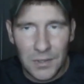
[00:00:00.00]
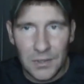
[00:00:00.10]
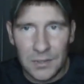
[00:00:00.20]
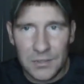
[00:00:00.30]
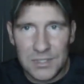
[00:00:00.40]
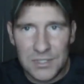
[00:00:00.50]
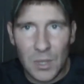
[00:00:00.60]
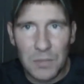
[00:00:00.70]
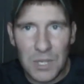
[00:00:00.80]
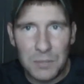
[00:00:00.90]
there's
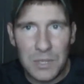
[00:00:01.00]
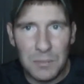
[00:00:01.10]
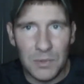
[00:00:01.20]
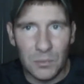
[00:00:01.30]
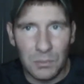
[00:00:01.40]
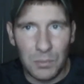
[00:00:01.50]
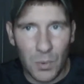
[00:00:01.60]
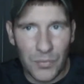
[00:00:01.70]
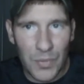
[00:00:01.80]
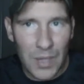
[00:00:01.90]
so many people that
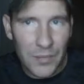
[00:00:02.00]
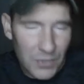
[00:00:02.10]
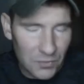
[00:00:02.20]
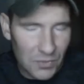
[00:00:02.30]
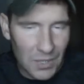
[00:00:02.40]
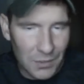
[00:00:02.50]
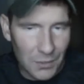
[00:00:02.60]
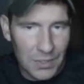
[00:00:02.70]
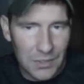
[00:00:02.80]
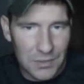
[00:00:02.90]
report that you've got to
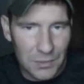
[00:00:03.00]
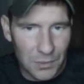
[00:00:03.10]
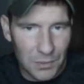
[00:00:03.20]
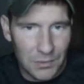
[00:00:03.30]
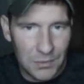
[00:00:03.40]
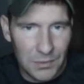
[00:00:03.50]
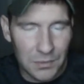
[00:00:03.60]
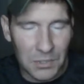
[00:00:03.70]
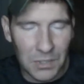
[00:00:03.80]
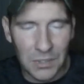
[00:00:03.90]
look into it. I
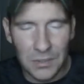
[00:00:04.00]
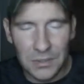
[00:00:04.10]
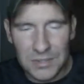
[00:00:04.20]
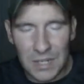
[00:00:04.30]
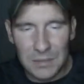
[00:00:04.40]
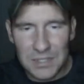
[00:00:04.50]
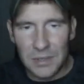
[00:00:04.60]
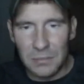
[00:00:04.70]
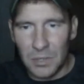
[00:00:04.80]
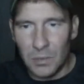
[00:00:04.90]
mean, there's got to be
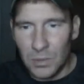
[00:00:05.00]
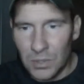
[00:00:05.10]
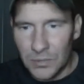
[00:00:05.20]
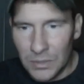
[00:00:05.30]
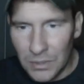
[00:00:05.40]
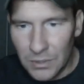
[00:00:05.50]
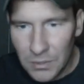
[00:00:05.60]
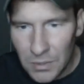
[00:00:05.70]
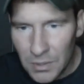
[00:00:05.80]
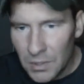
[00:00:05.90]
something going on there.
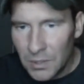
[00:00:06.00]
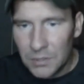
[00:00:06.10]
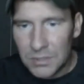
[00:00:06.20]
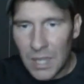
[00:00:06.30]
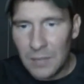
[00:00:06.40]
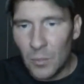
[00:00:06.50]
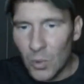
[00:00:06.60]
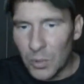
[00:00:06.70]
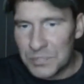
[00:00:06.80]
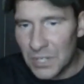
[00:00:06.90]
Time
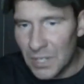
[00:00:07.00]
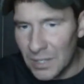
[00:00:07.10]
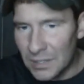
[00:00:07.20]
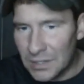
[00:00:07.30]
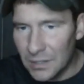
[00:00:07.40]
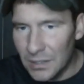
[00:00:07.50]
warp, yeah, like